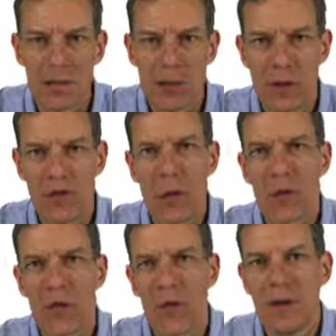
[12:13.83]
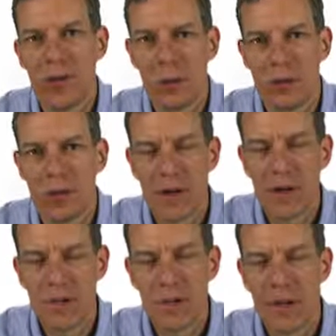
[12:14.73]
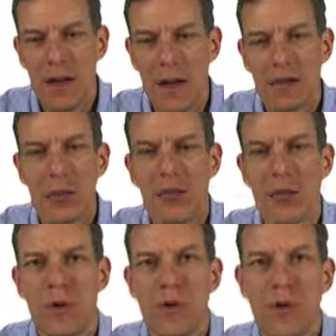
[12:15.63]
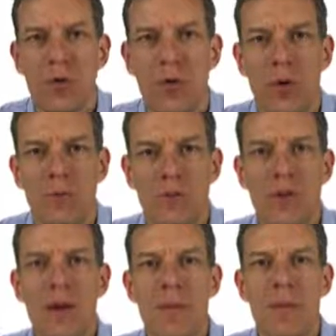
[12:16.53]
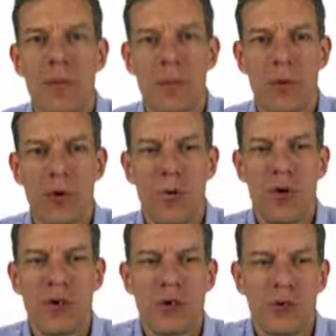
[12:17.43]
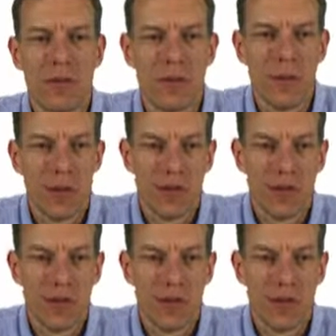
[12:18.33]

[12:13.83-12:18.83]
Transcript: So let's look at our equilibria and ask which ones are sort of stable to perturbations.